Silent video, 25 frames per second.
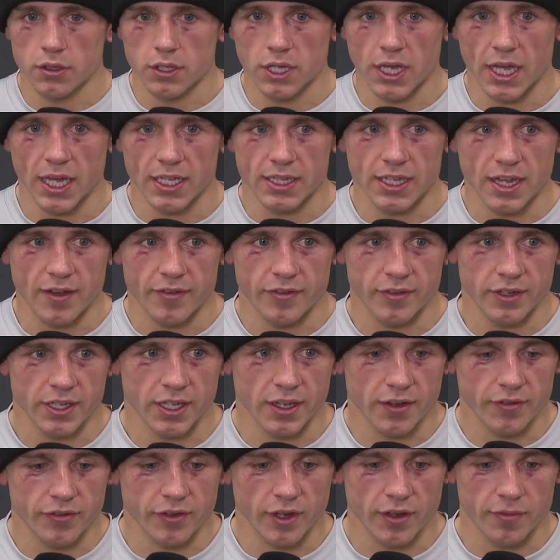Yeah, definitely.
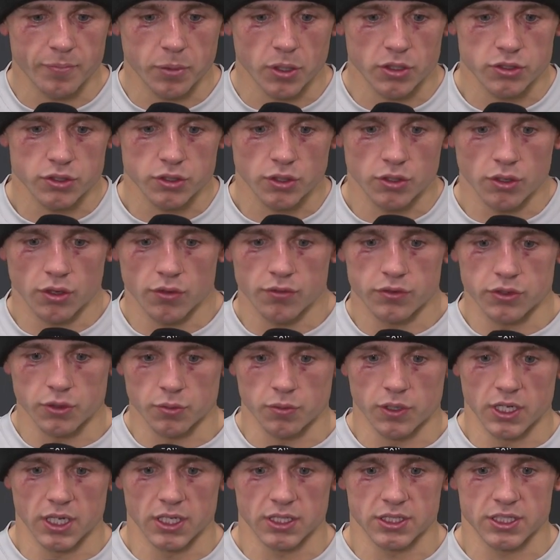I've boxed all over the
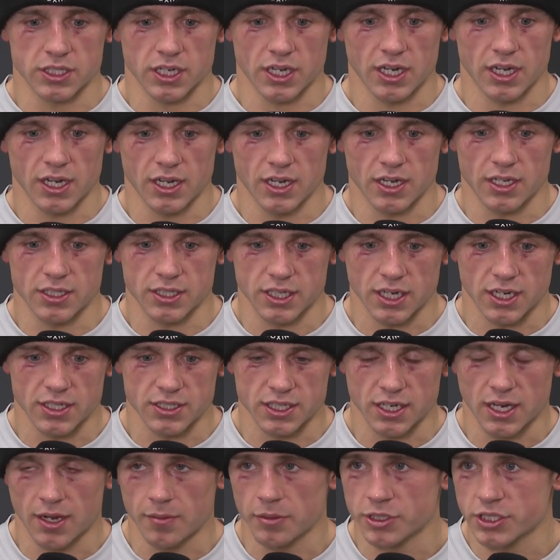world as
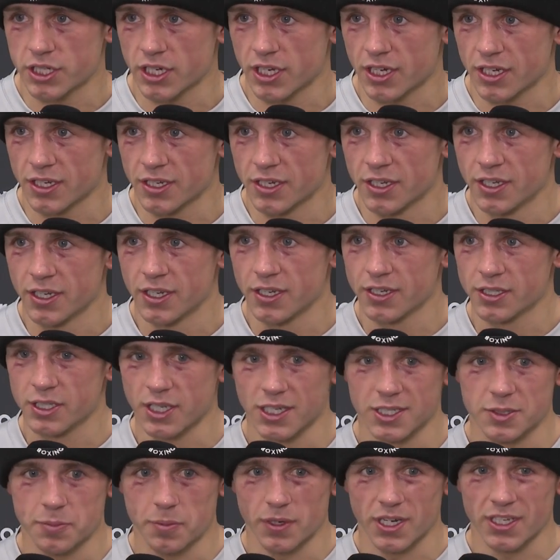an amateur, and
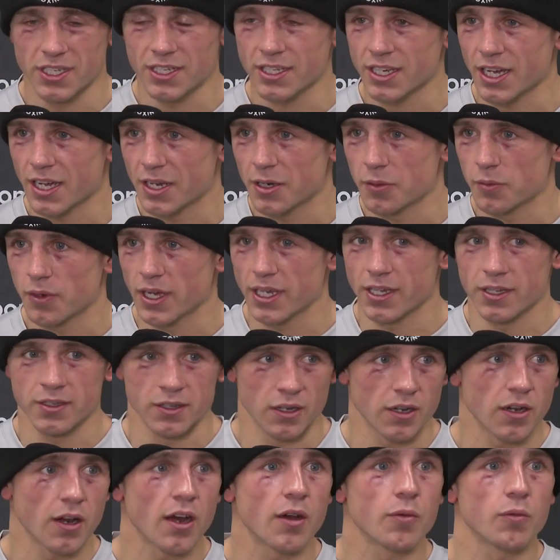it's brilliant getting away. And
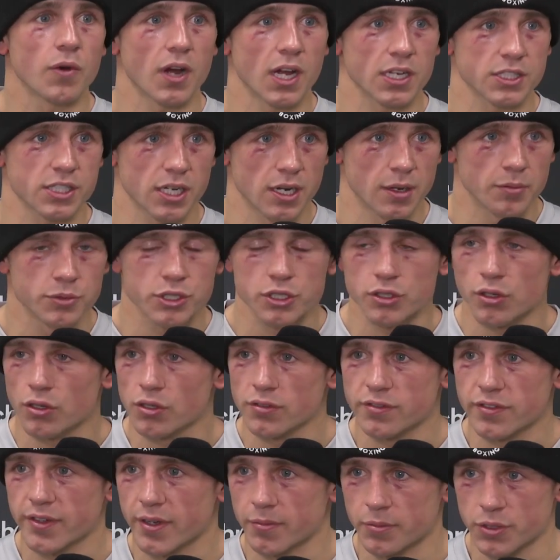as an amateur, all
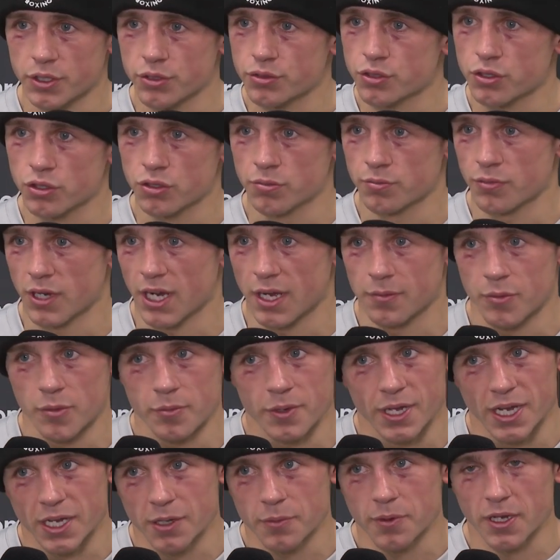the family used to come round with
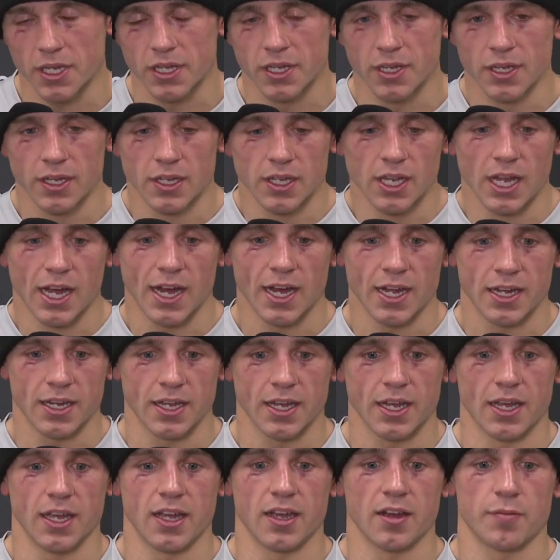me anyway, and
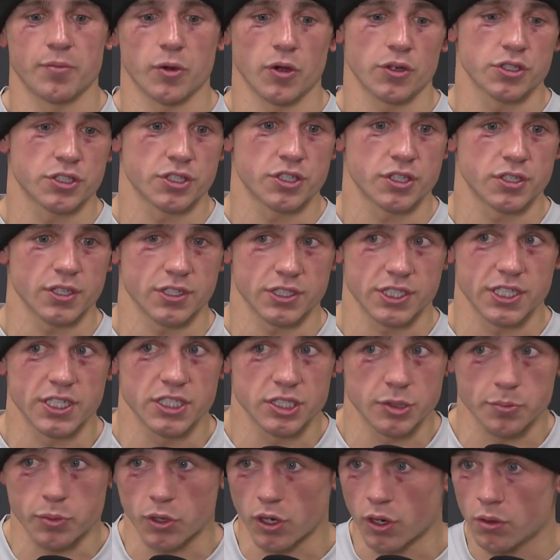I boxed
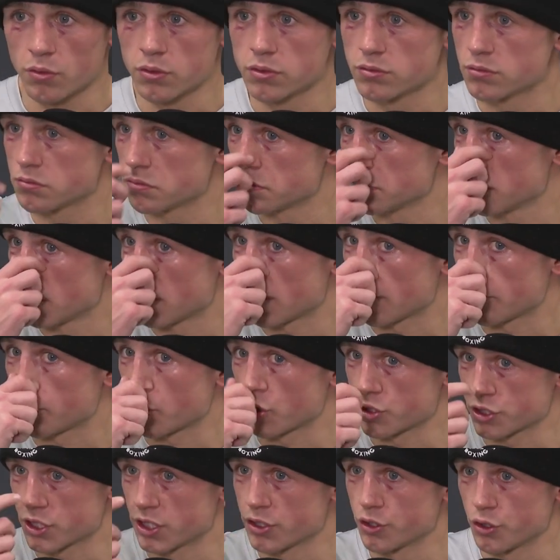since a pro. I
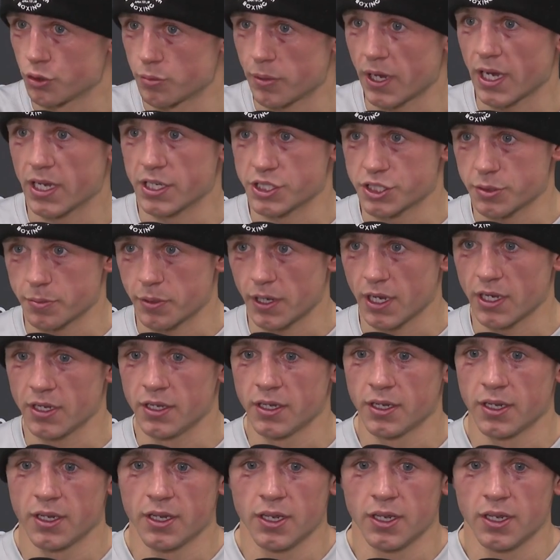boxed in Dubai and Japan.